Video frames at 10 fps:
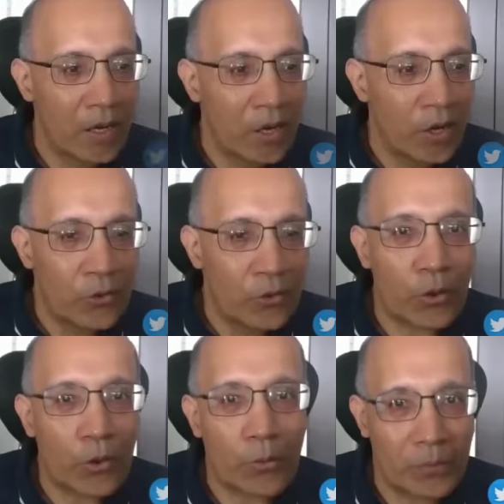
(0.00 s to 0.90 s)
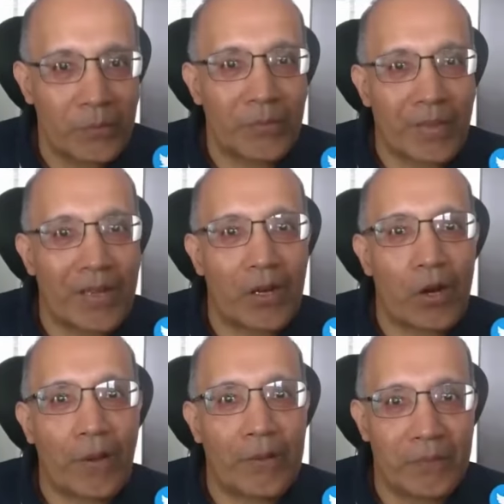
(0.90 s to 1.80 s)
Why? So
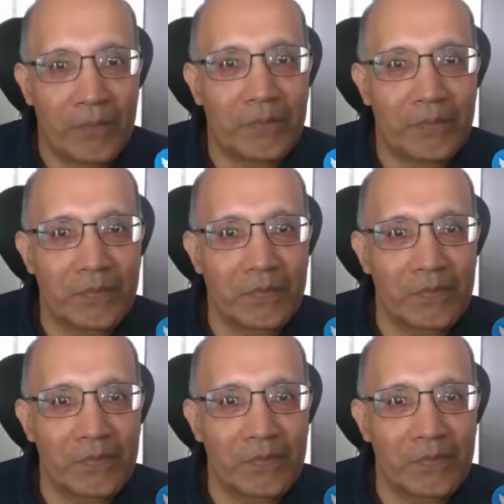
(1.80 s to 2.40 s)
why is it so